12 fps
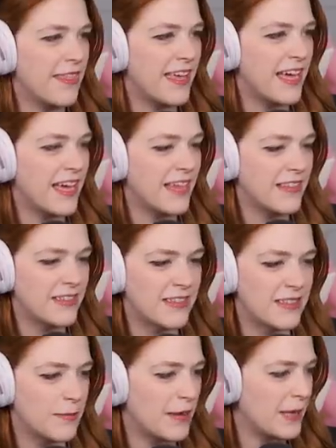And then this
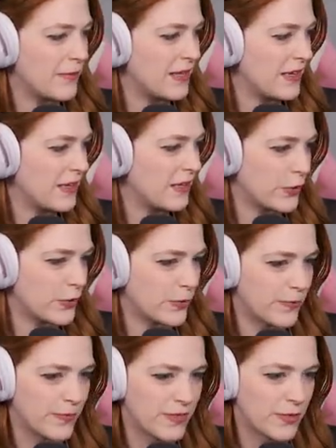is the baby
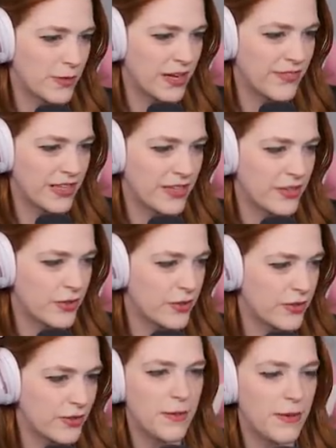room. So we'll have like a
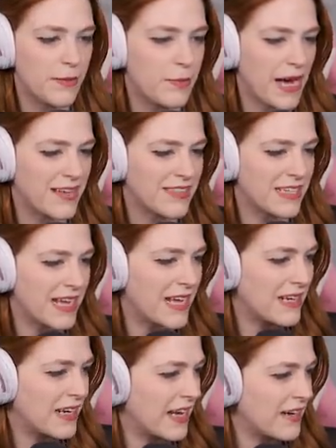little baby
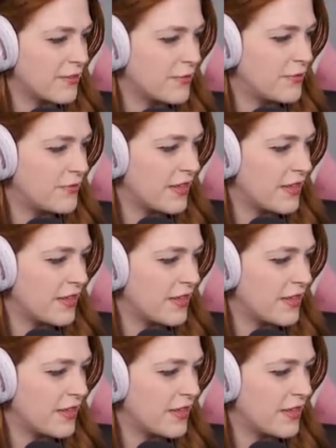bassinet kind of